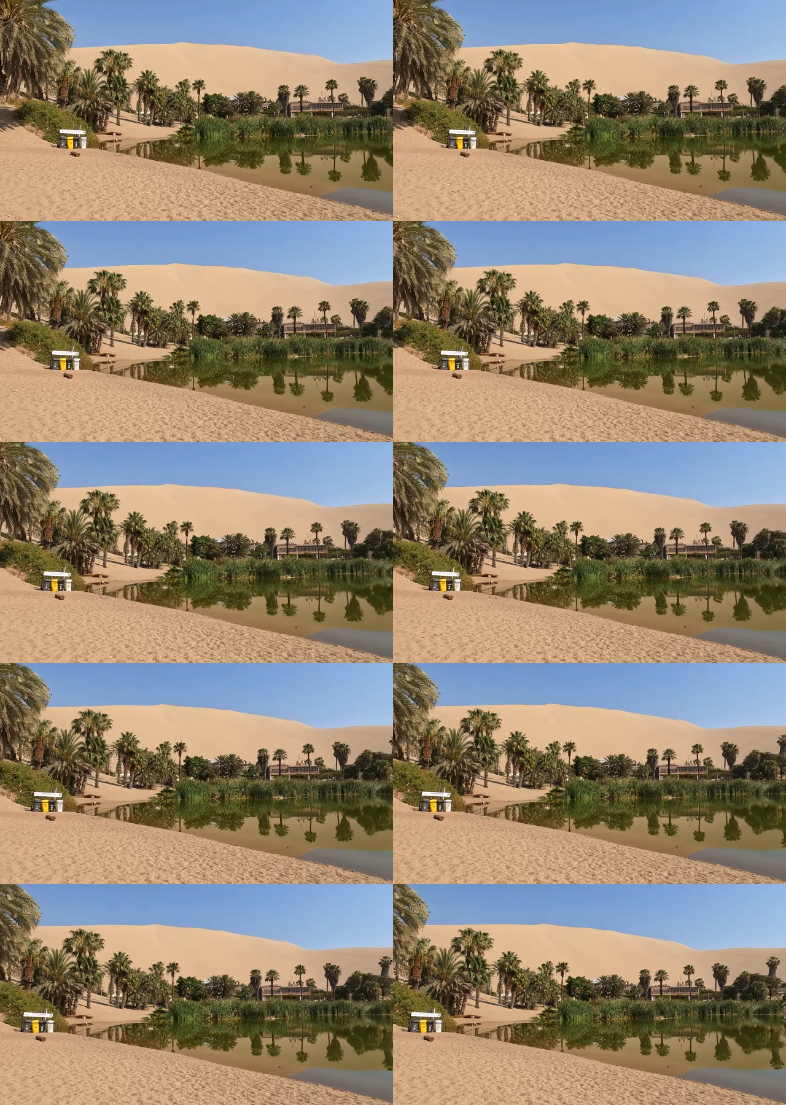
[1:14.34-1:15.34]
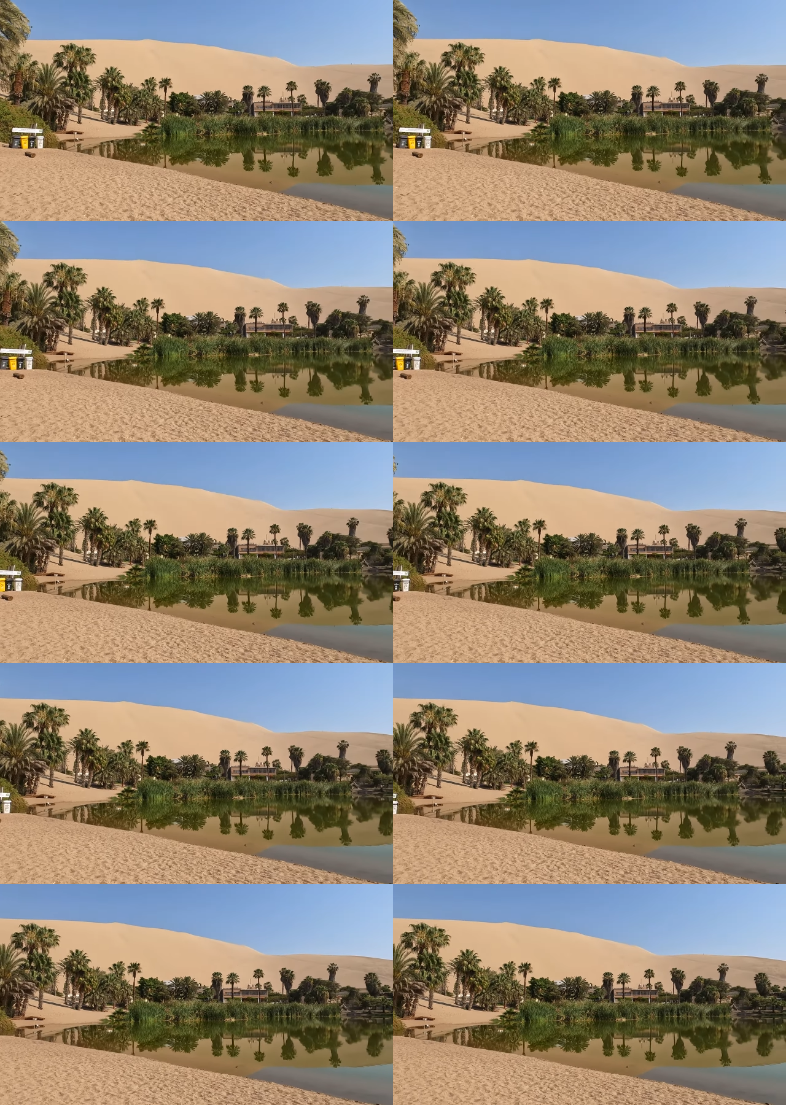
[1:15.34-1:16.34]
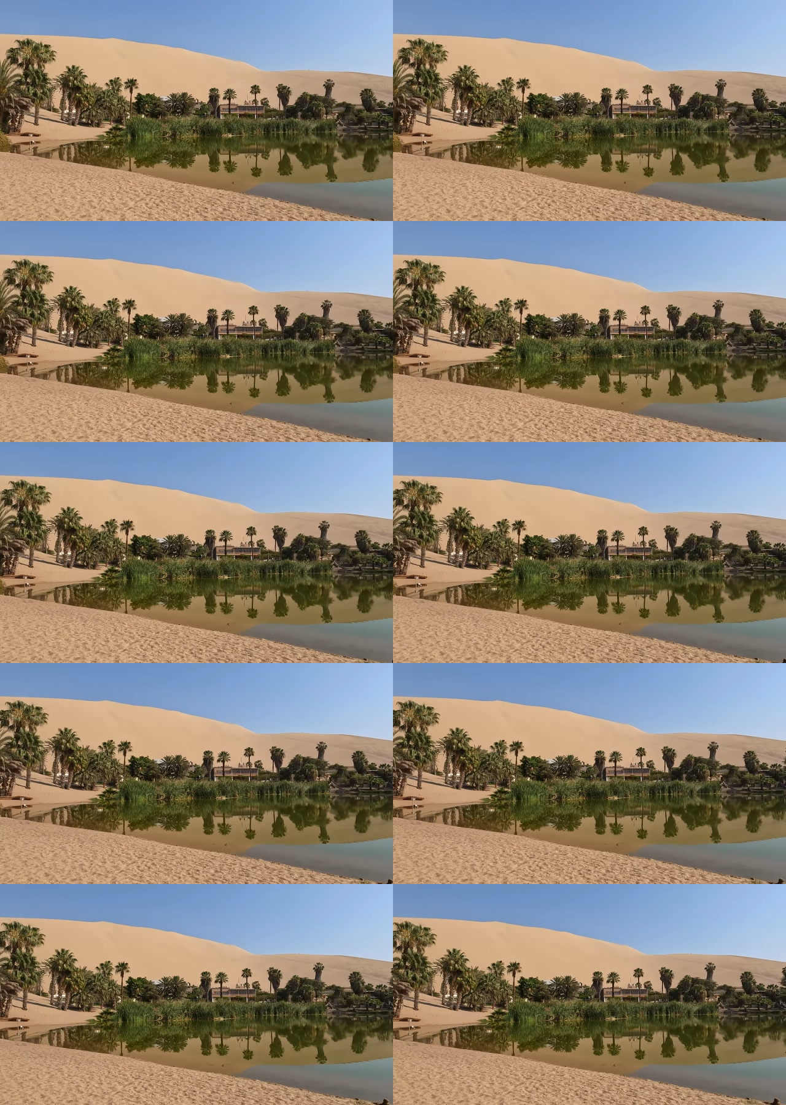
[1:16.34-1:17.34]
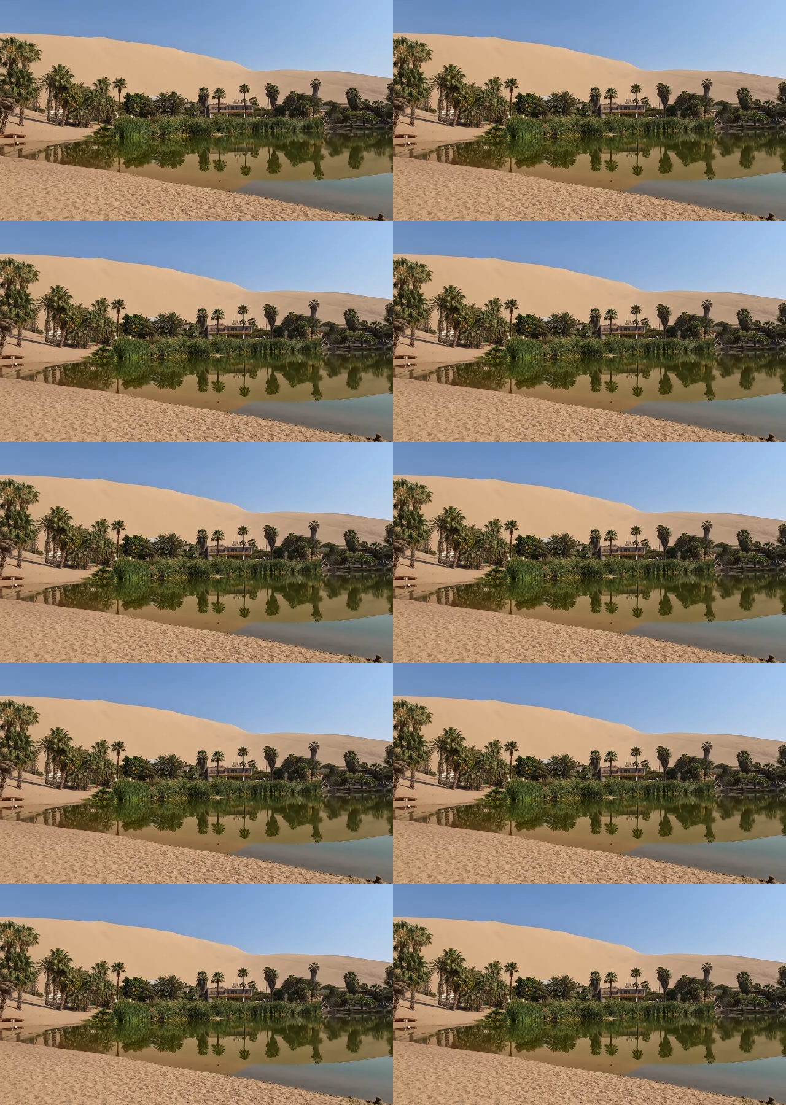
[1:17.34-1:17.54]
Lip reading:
No face is visible, so there are no lips to read.